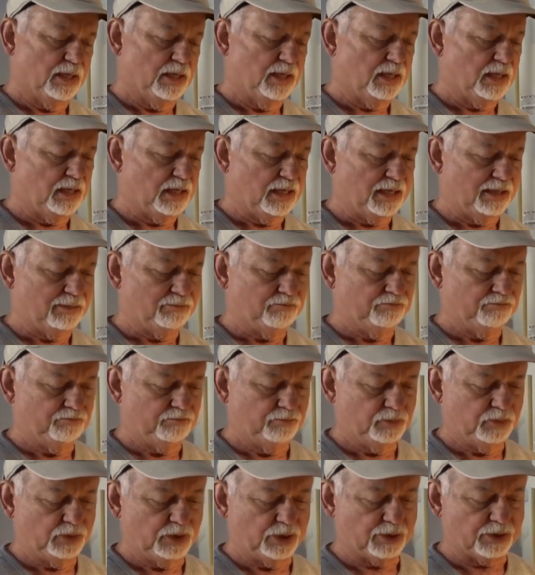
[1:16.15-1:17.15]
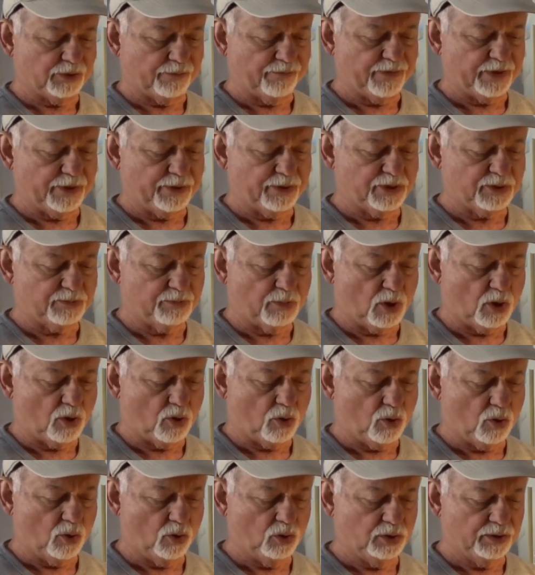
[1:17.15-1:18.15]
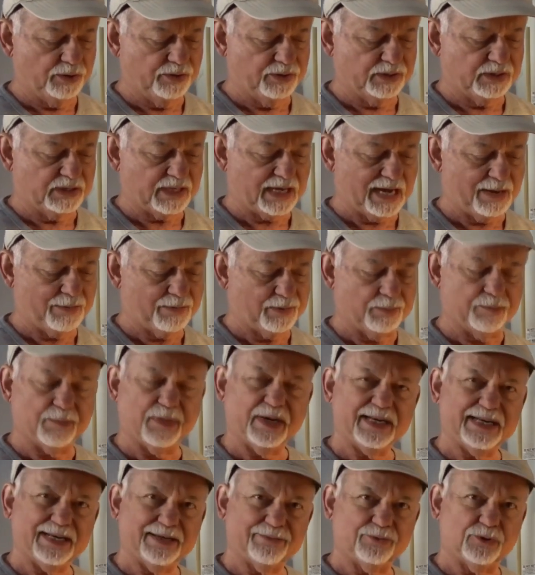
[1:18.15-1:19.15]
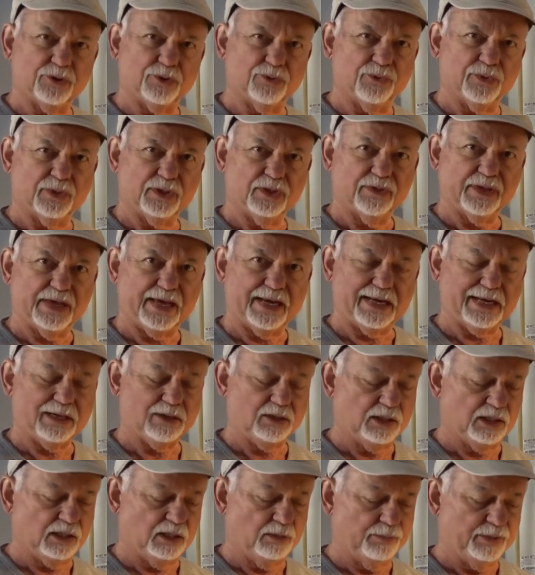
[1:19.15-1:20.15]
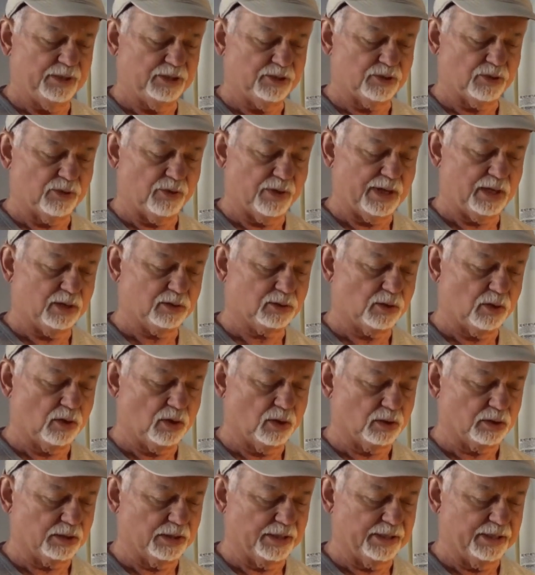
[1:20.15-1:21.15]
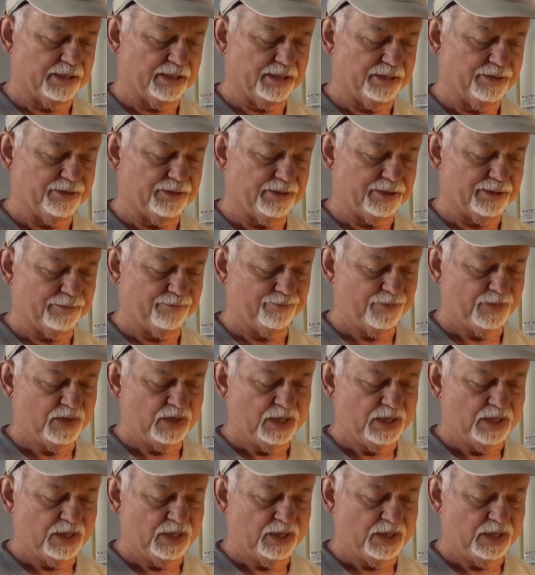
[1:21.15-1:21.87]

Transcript: There's a very small hole in the top. I might have to drill that out a little bit so alcohol can get in there.